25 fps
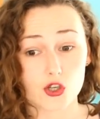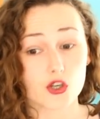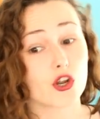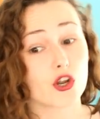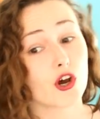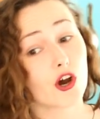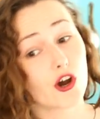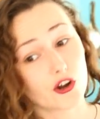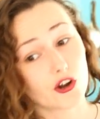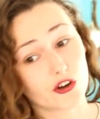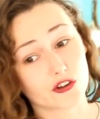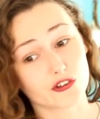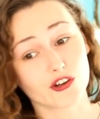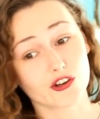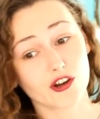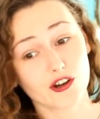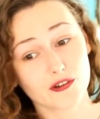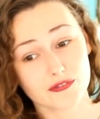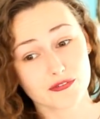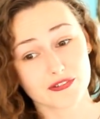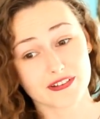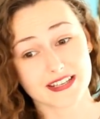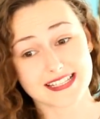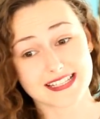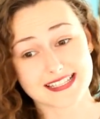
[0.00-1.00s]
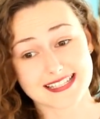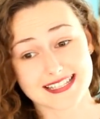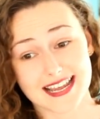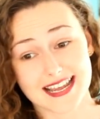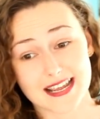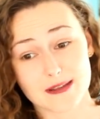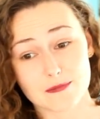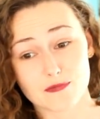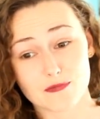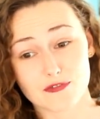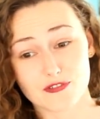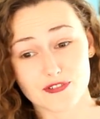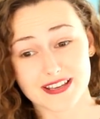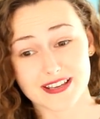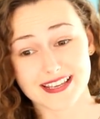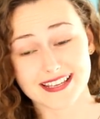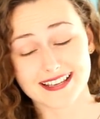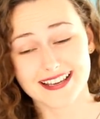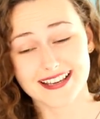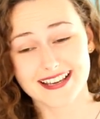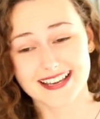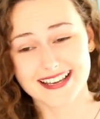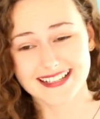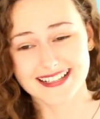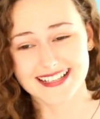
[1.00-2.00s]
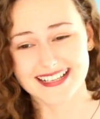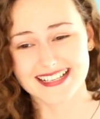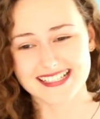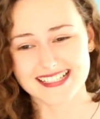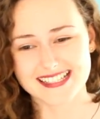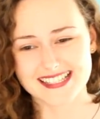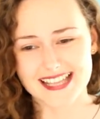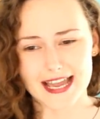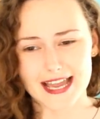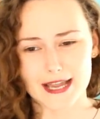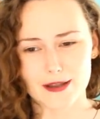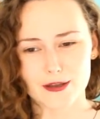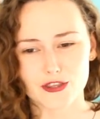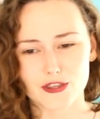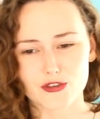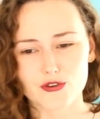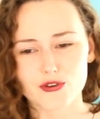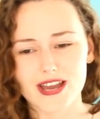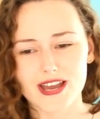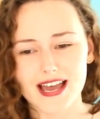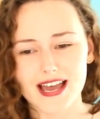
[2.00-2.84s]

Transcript: No, not for his name. For his, he's like, you